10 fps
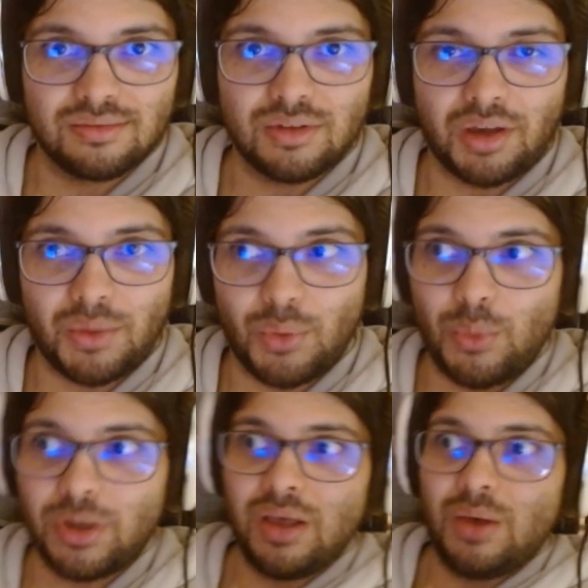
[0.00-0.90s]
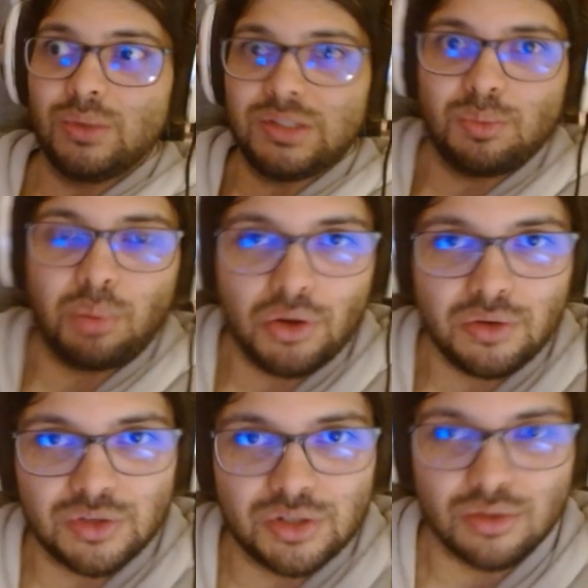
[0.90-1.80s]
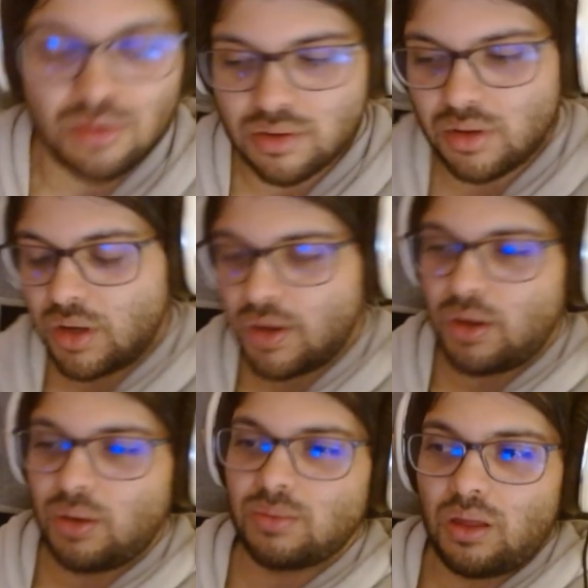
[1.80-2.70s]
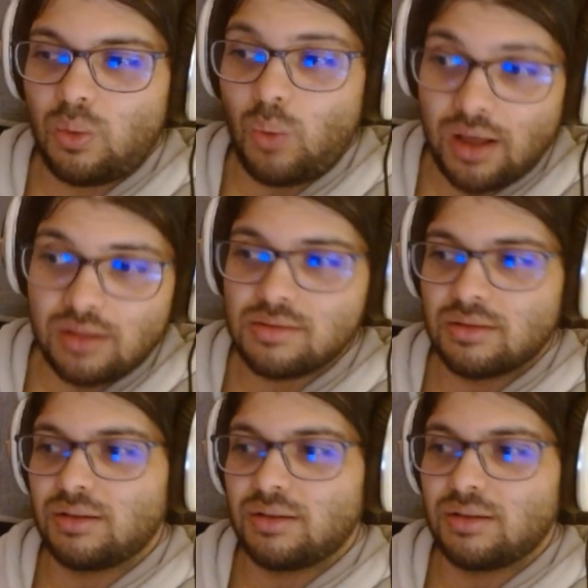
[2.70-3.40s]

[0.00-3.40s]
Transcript: Uh, what, what, what's the point of the truth? Well,